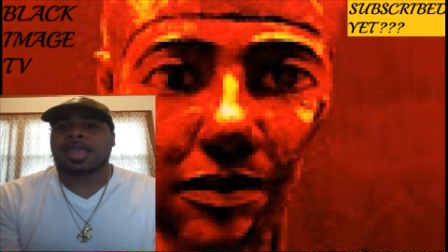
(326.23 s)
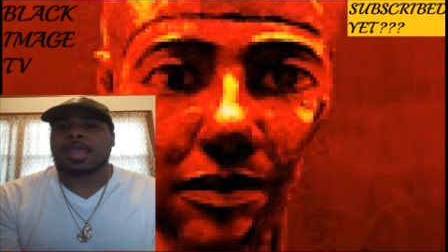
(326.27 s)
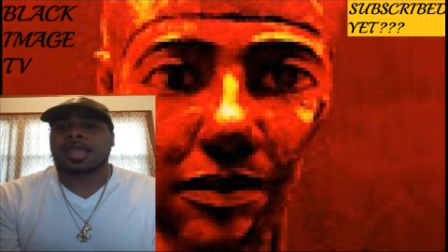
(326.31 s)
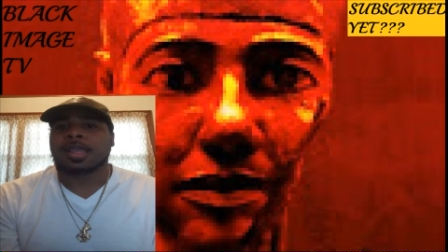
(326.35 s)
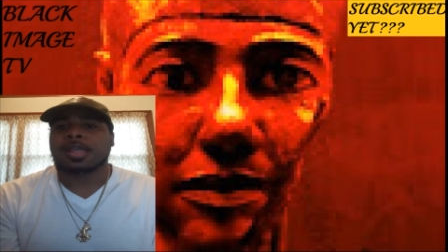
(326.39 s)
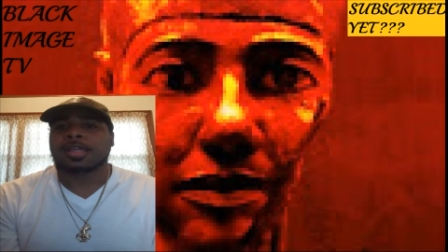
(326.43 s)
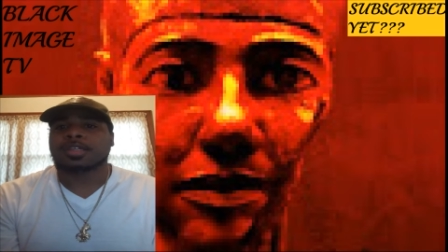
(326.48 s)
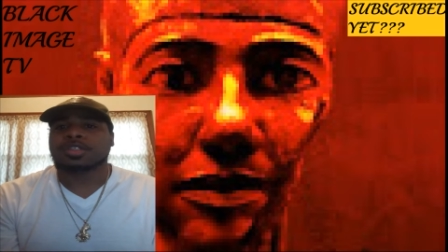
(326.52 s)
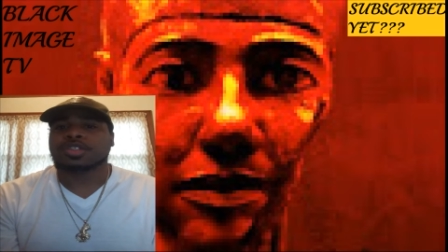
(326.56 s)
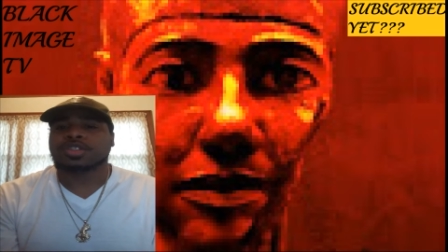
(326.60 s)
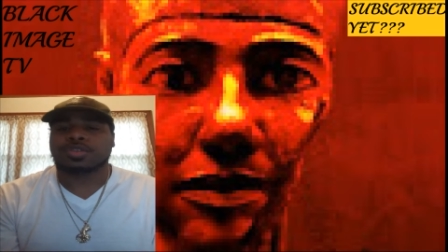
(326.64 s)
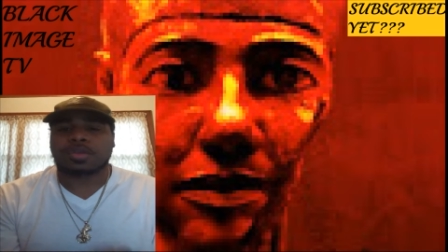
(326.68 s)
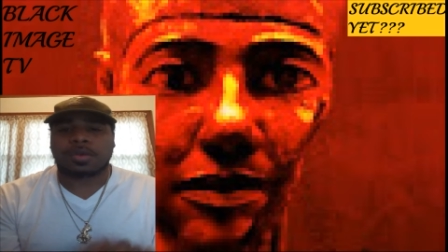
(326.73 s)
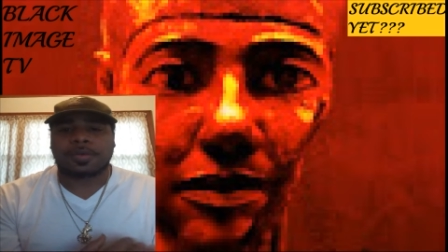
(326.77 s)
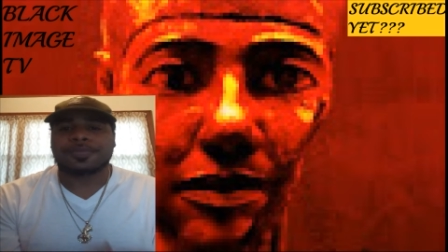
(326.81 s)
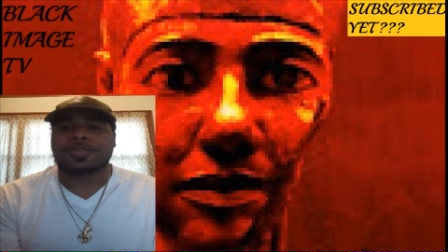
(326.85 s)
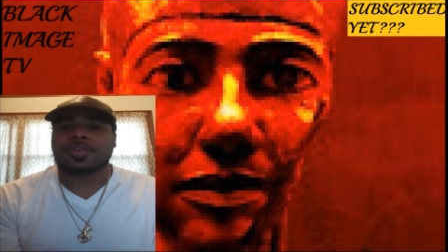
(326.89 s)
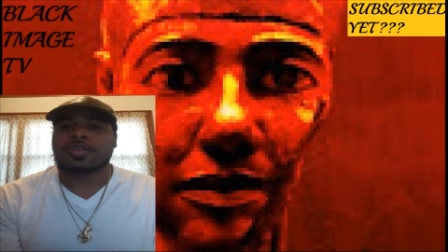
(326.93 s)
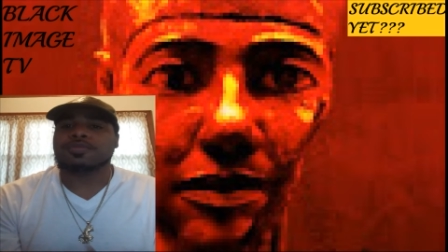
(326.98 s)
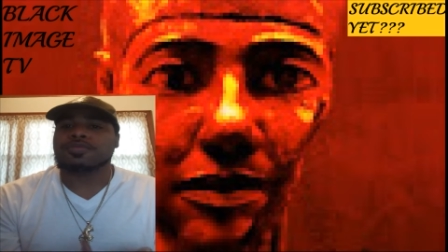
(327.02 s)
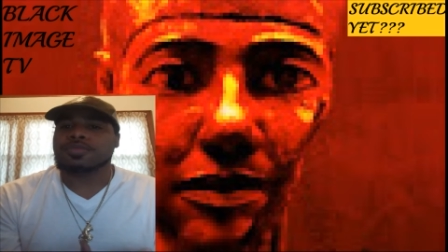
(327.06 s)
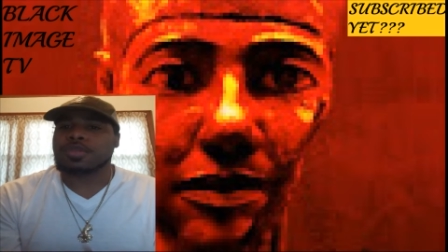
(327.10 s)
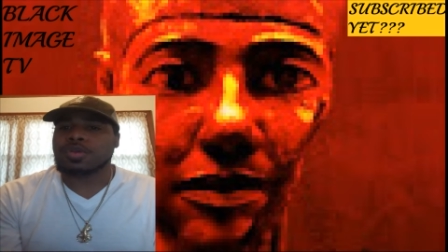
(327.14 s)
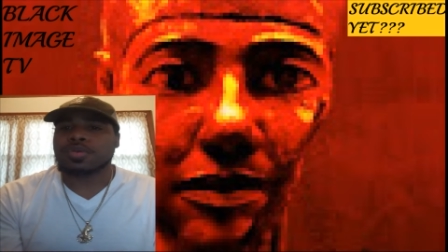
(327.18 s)
So if
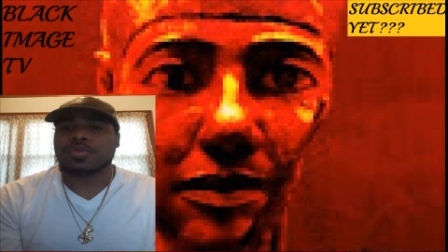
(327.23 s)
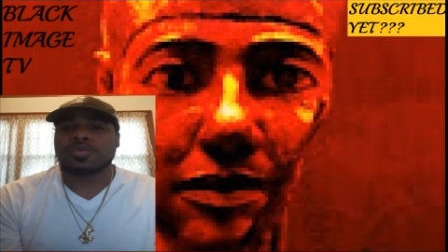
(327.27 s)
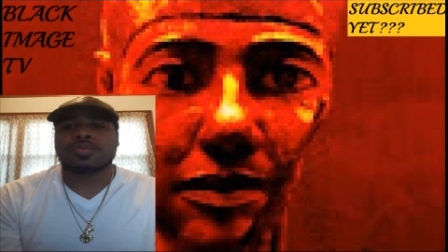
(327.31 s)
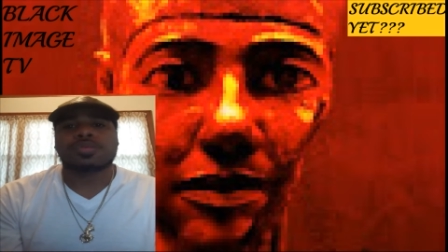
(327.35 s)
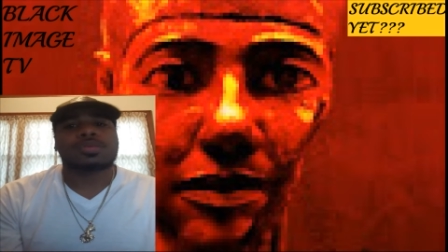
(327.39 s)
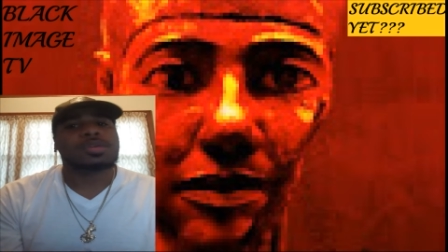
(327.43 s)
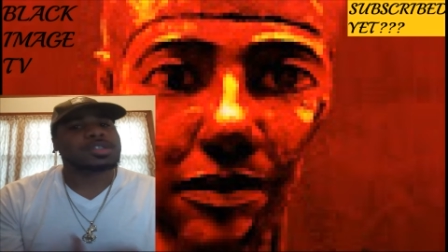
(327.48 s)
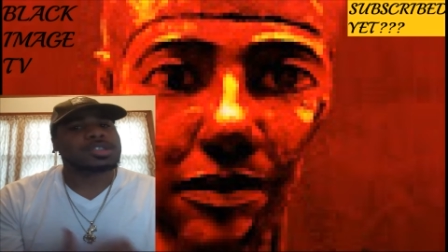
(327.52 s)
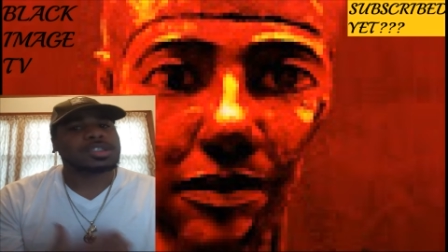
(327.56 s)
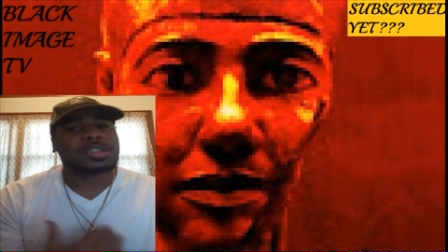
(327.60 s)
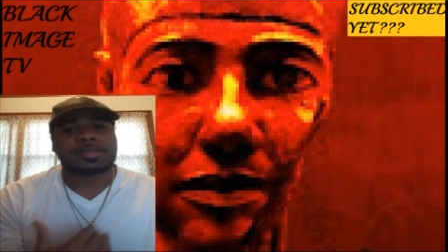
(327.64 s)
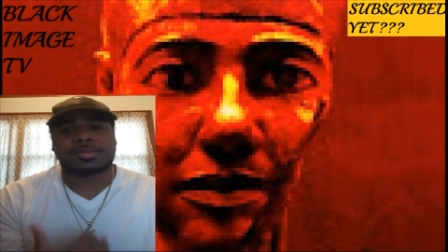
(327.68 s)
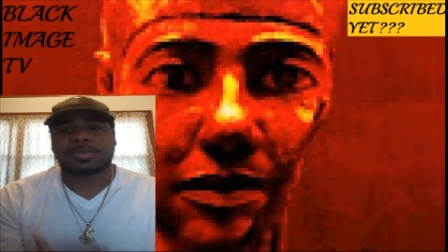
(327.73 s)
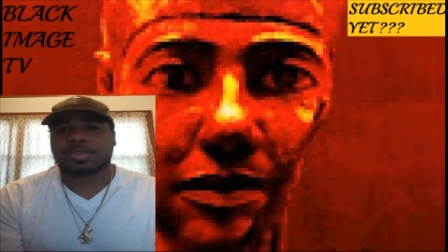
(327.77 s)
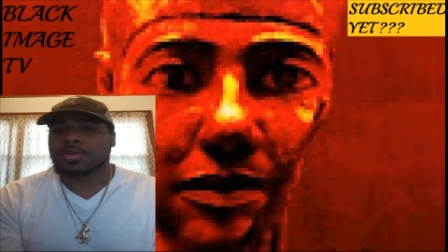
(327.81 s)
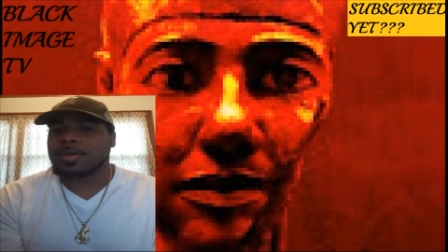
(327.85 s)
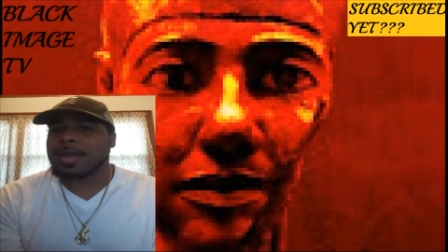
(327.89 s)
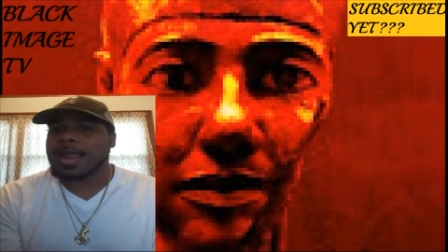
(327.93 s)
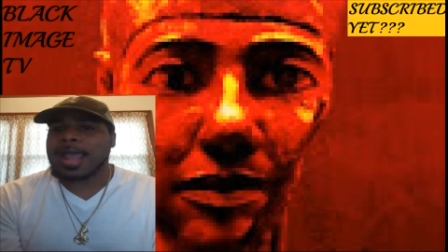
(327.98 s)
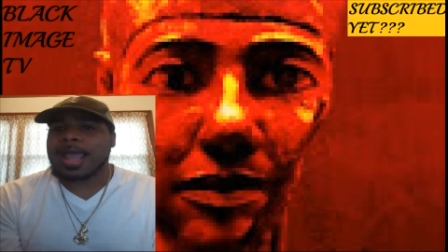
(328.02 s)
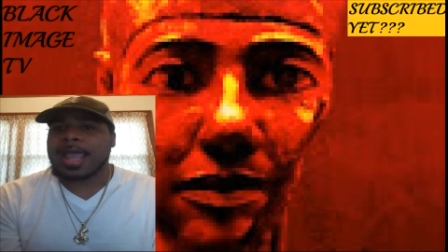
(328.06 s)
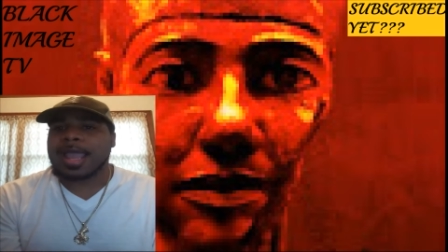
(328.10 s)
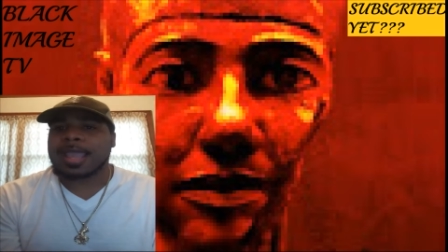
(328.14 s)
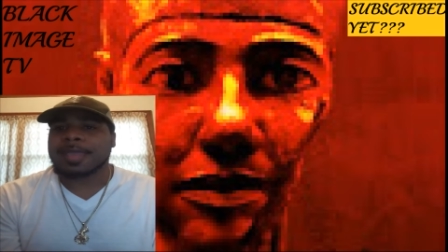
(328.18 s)
you new,
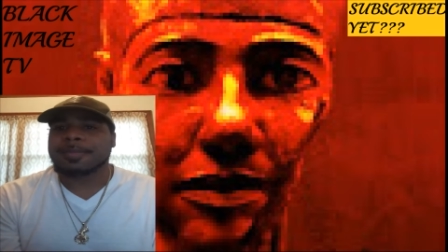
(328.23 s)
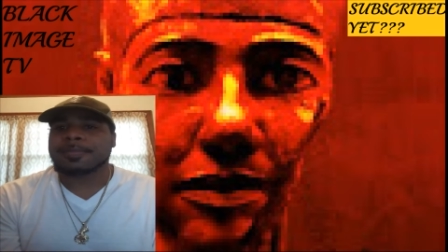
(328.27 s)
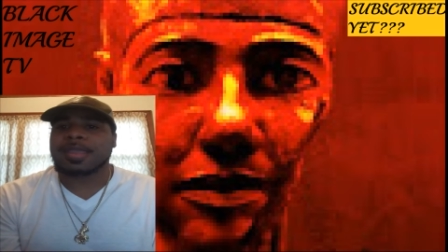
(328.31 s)
subscribe,